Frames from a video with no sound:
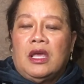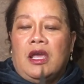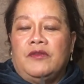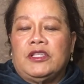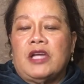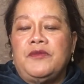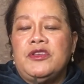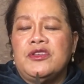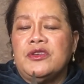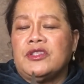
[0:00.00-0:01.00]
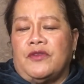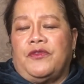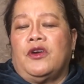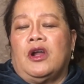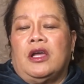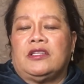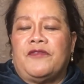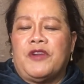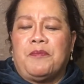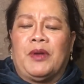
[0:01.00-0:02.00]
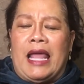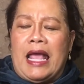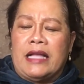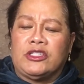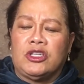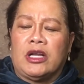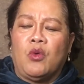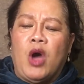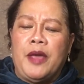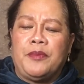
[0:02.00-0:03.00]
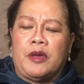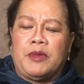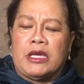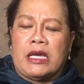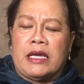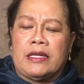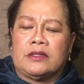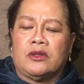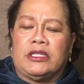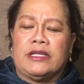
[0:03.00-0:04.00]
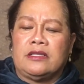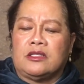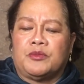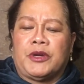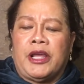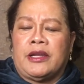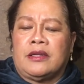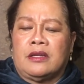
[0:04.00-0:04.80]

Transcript: Every time you use it for a different plant, you gotta wipe it because so it doesn't spread